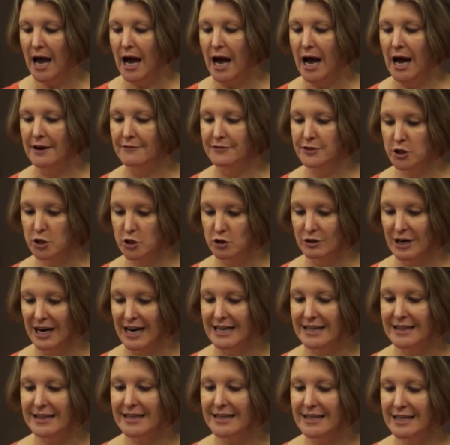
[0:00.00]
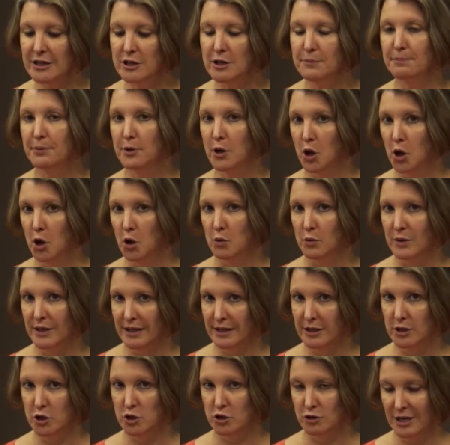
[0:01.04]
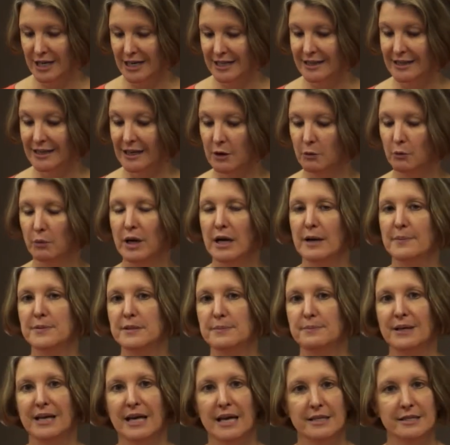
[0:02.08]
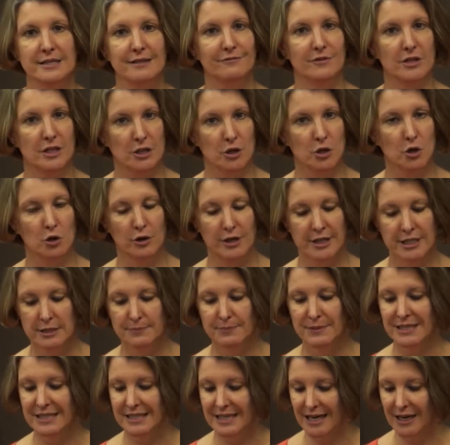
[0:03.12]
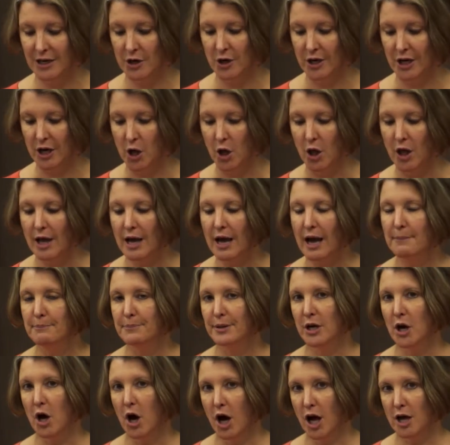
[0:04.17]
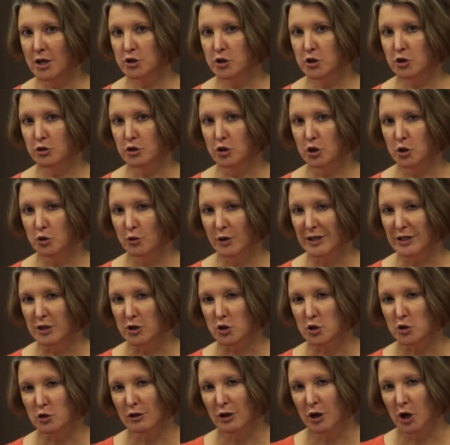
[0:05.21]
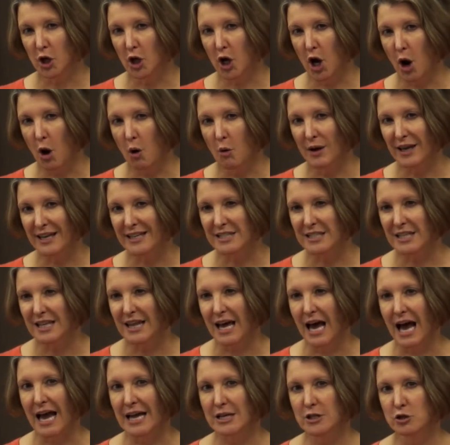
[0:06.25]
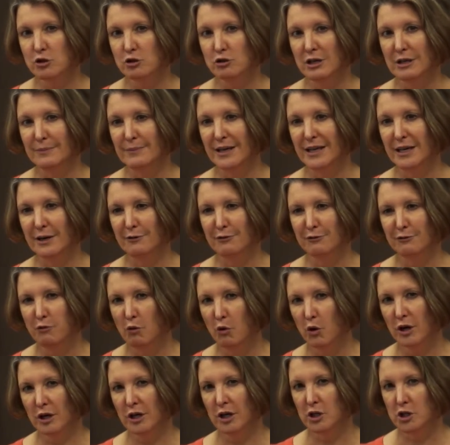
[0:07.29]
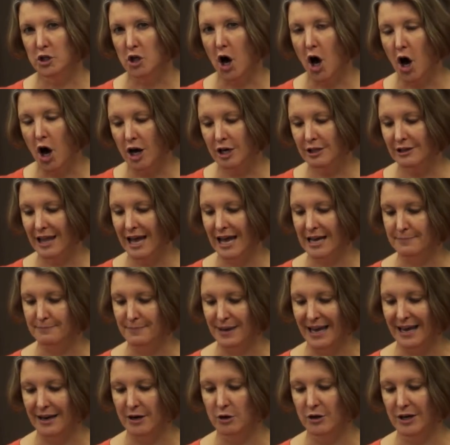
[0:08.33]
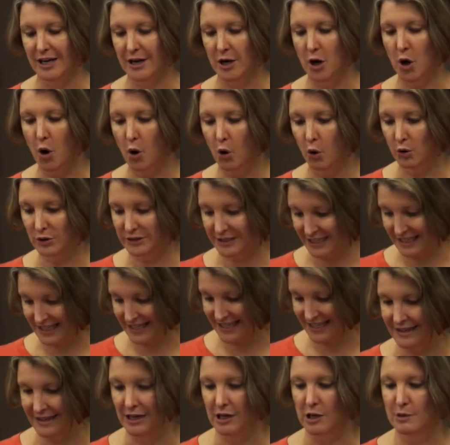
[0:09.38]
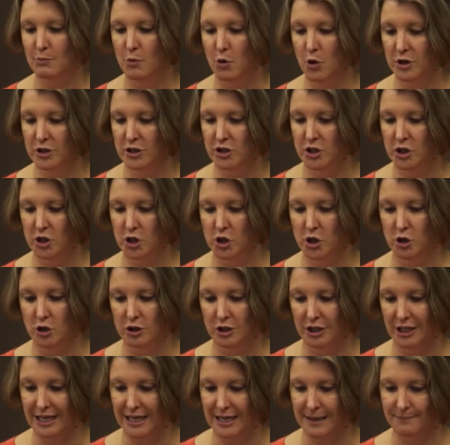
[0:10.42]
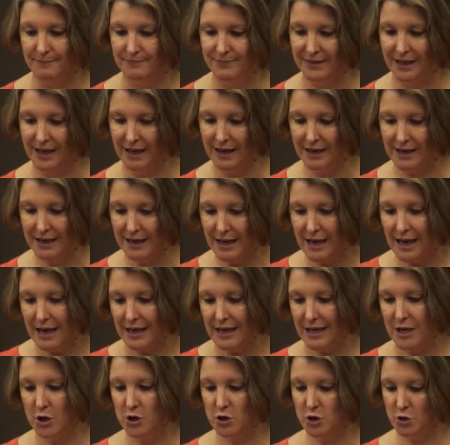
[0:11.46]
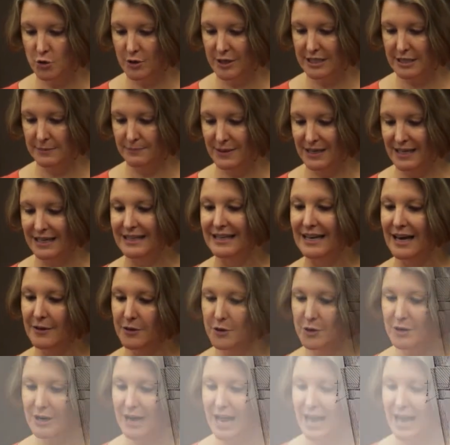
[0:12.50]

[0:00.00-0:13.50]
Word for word: of strengthening the bowl with the strengthening ribs because of the increased material, but also they're going to sort of go into the ice cream in a fork or tongue-like manner and hold it there more securely. Here's going to be another